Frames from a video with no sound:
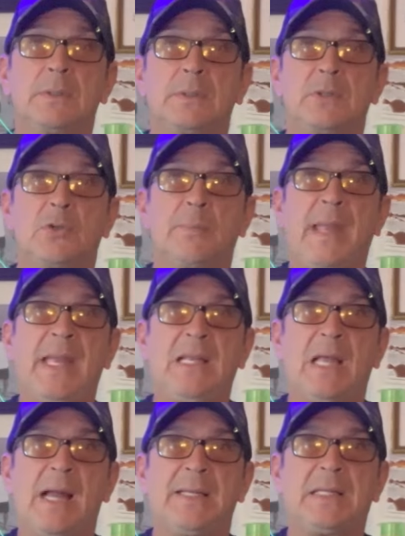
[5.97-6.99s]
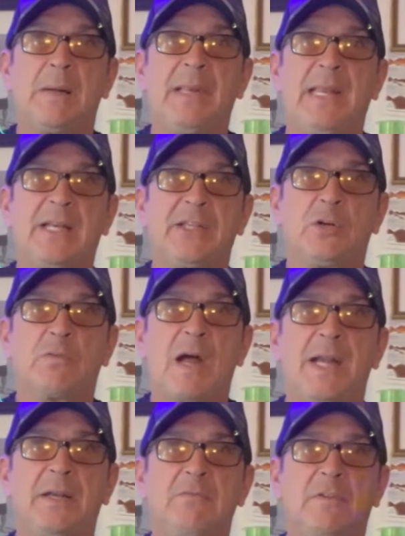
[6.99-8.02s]
your main line coming out of your
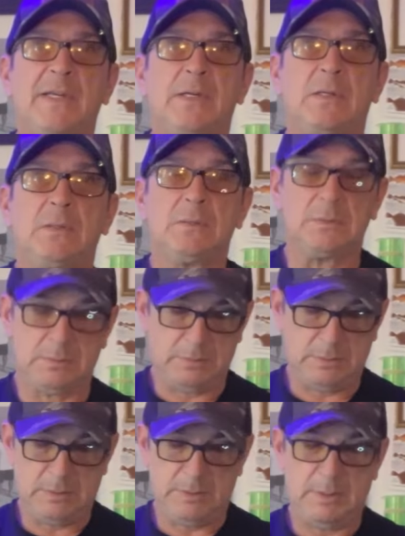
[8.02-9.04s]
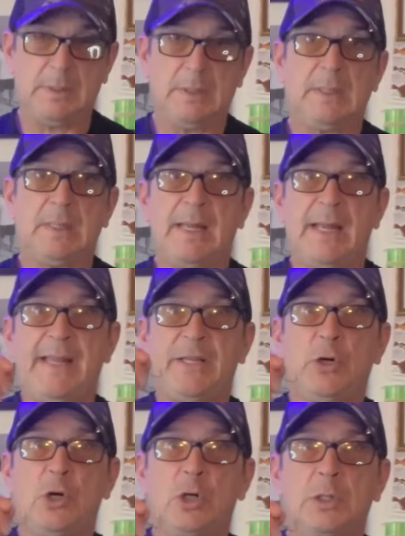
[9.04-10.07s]
rod and reel, a
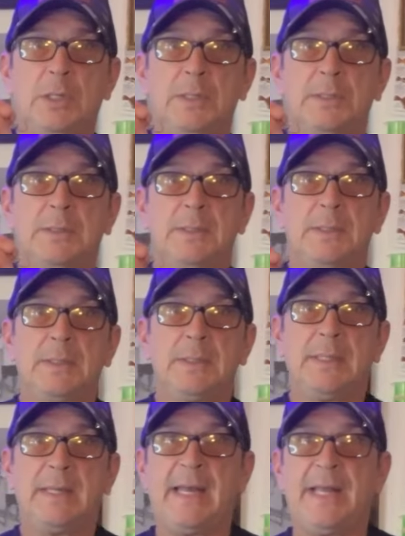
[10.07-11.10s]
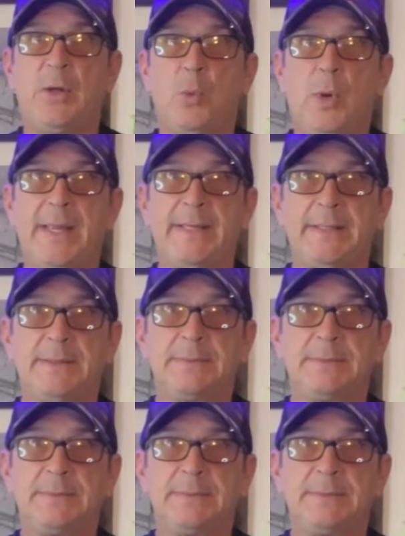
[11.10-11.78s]
hook, and a weight.